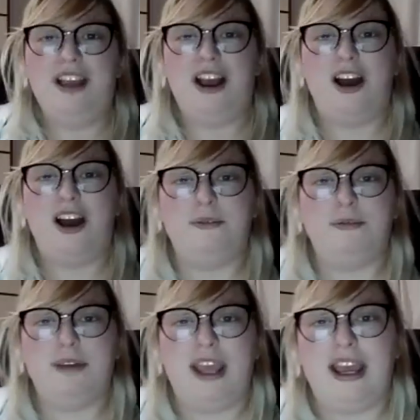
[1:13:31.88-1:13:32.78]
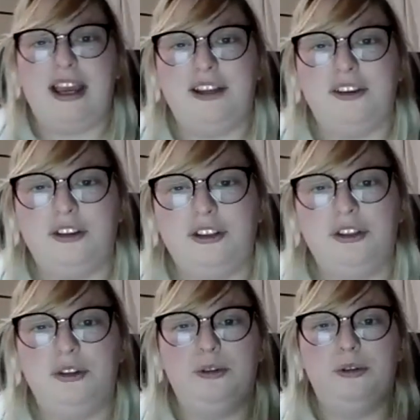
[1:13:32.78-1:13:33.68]
and
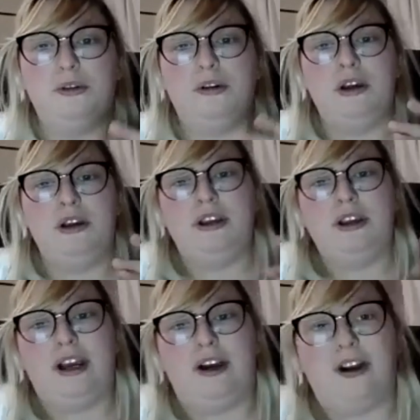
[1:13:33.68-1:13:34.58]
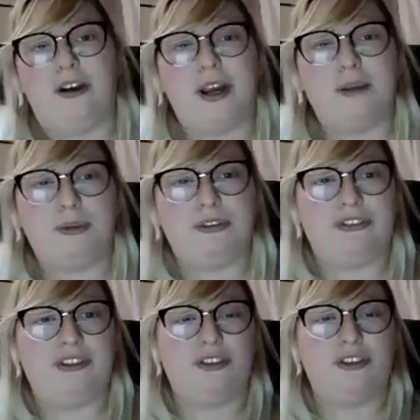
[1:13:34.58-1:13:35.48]
you are able to
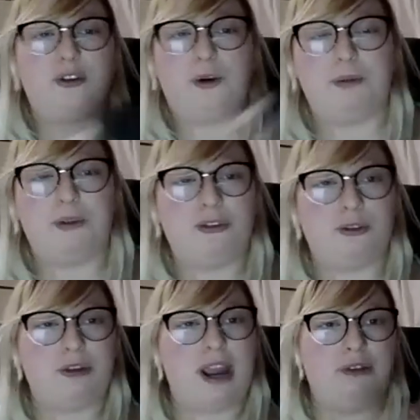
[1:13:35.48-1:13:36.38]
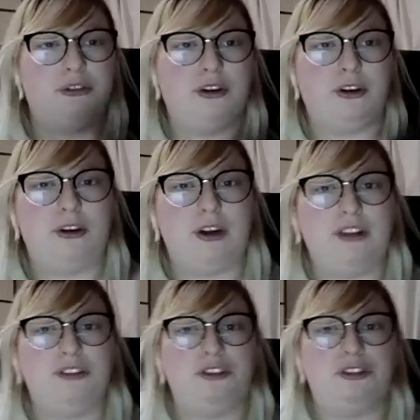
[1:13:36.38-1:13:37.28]
see the serpent surround her
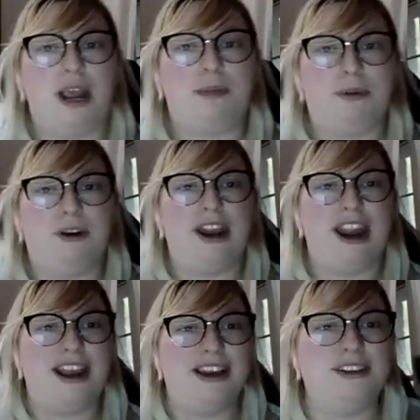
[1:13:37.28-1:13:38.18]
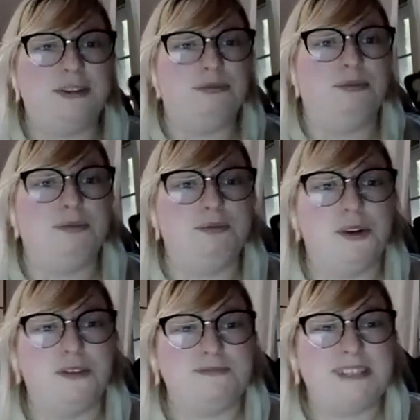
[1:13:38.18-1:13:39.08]
and trap her hand and
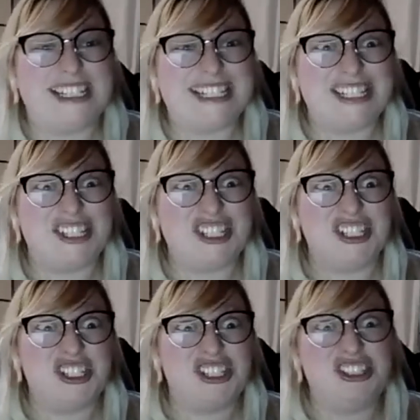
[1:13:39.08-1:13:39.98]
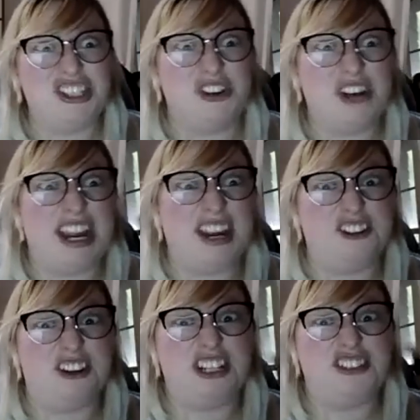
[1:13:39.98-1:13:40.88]
move back, and she looks so
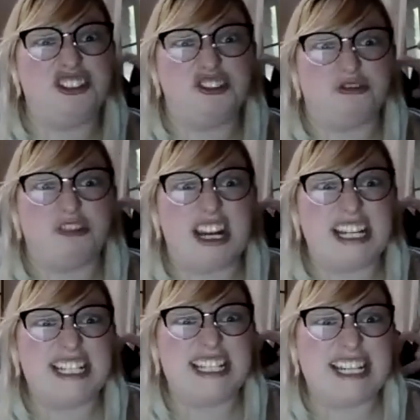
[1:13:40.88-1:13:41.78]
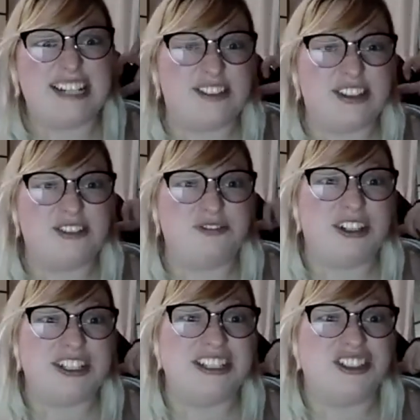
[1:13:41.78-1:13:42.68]
angry and she's ready to tear this
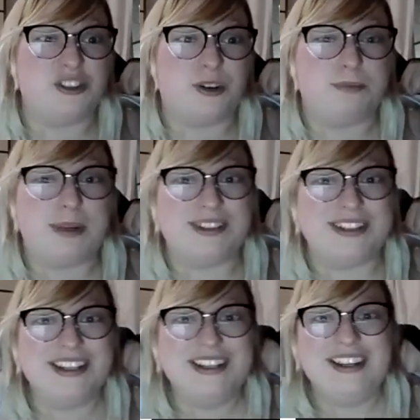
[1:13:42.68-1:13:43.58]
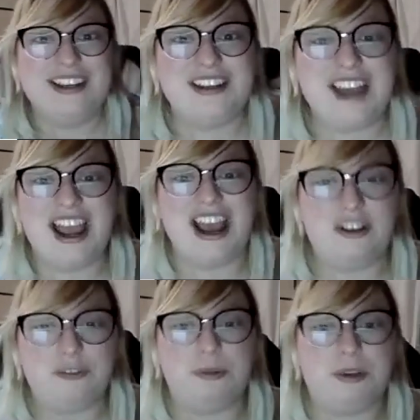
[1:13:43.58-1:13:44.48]
fucking serpent in
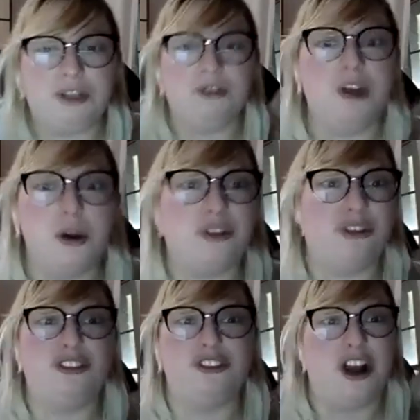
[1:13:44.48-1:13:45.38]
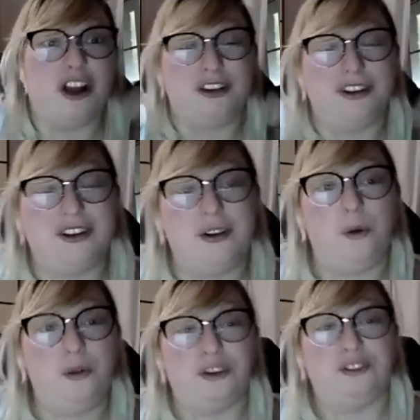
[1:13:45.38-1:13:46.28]
half, but you know this is not gonna
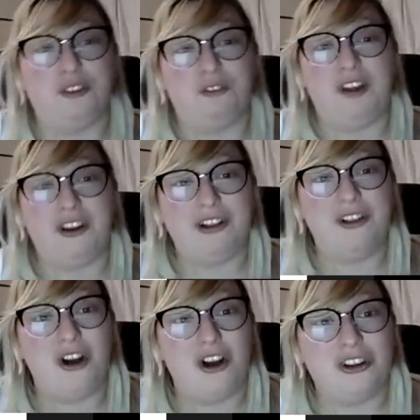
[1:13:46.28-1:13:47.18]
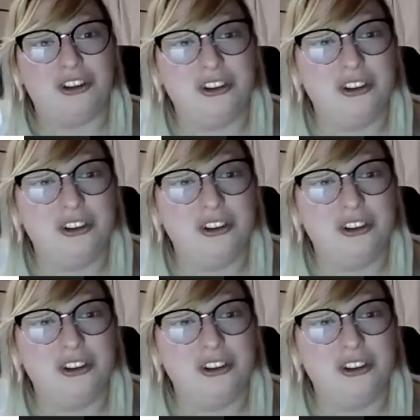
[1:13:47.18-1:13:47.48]
hold her for very long.